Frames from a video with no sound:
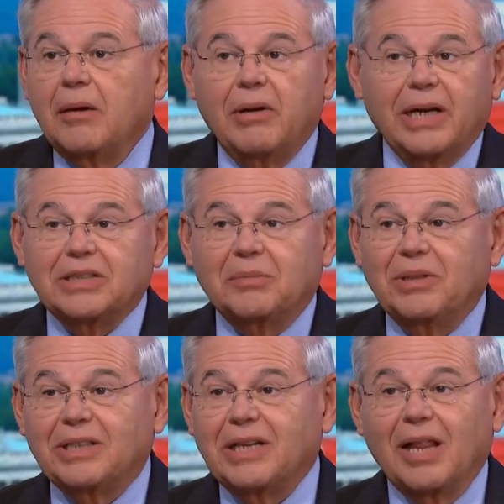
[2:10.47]
But it has to
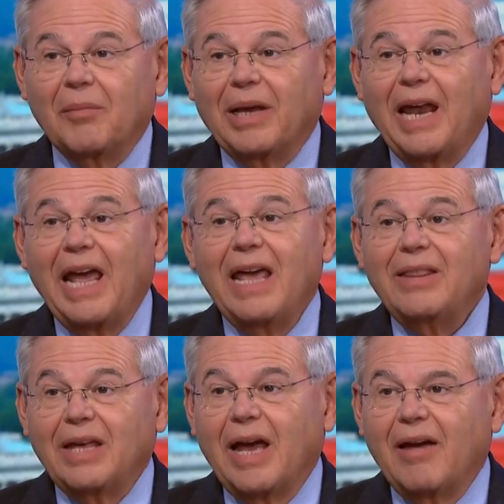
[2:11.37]
be the Taliban
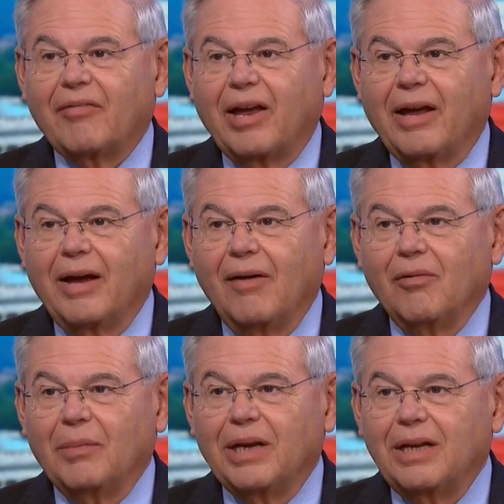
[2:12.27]
and the Afghan
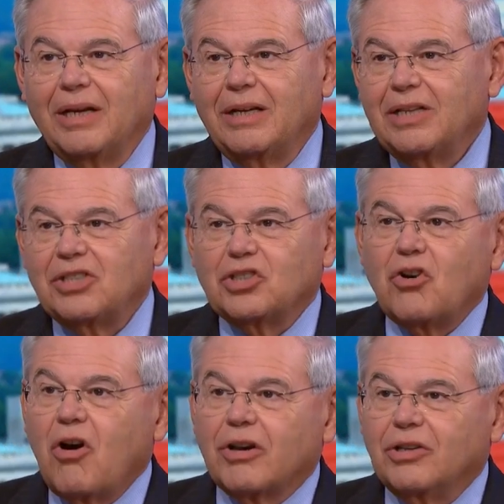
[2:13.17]
government, not just
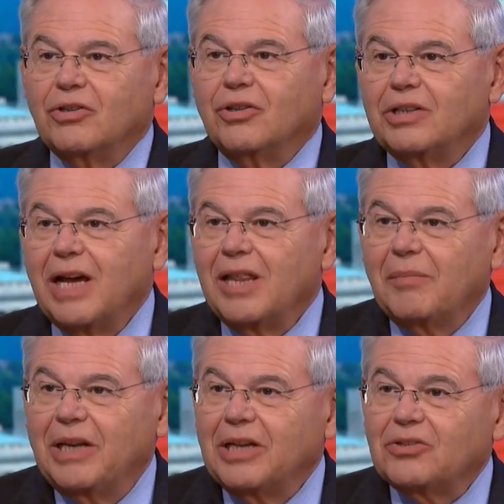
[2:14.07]
talking to the
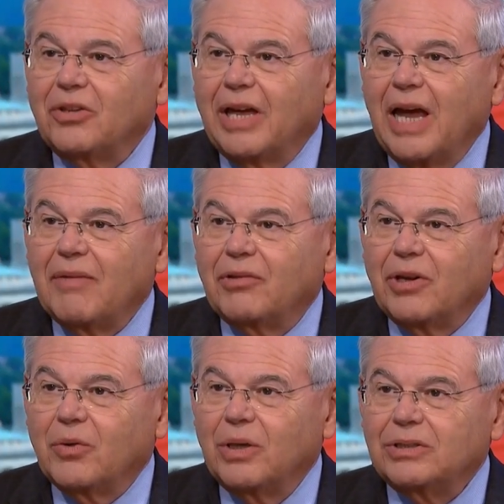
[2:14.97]
Taliban. That's only half of
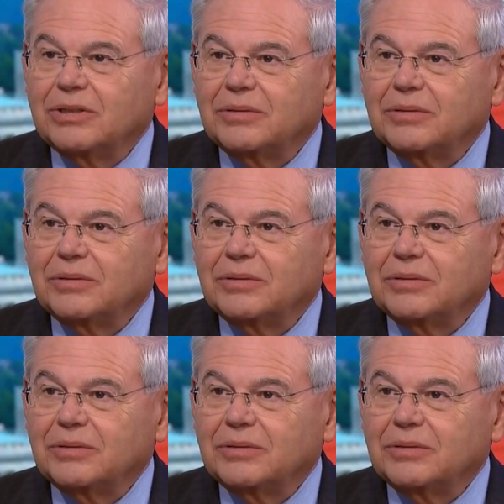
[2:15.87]
the equation.